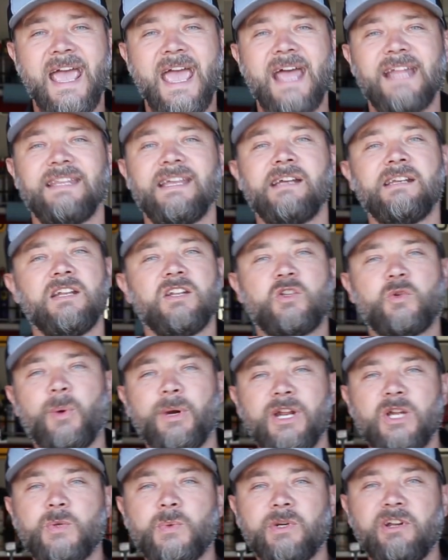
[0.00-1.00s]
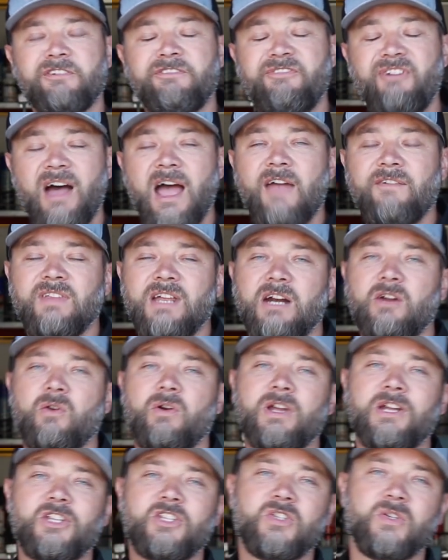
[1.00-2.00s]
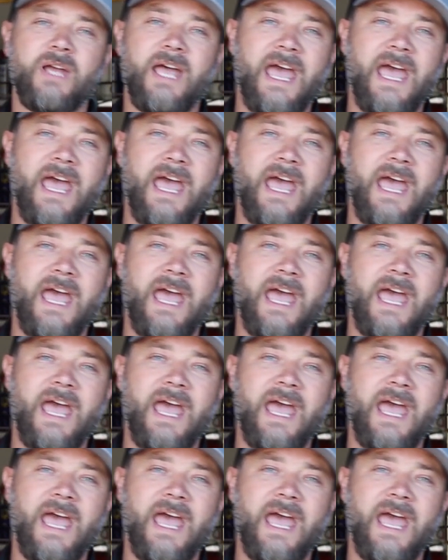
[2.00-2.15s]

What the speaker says: And then in 2025, they're going to